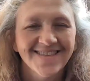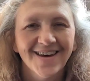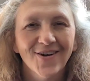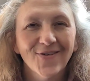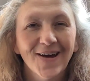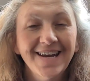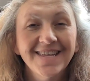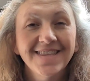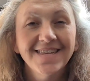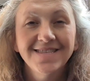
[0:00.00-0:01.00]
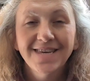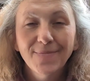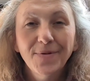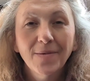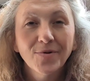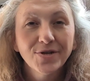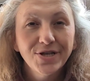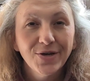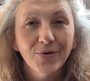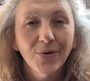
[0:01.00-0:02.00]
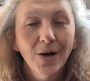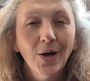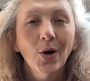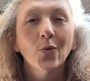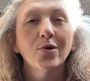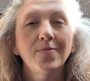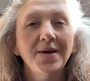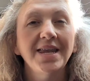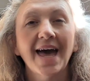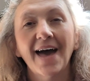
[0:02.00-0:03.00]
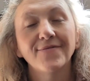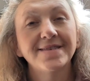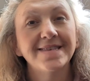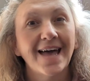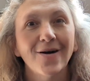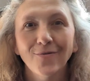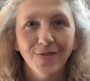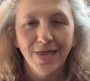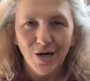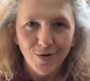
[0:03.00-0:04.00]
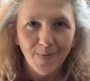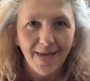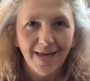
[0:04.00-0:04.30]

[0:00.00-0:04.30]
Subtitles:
All right, and then tip number 2 would be to have sound therapy.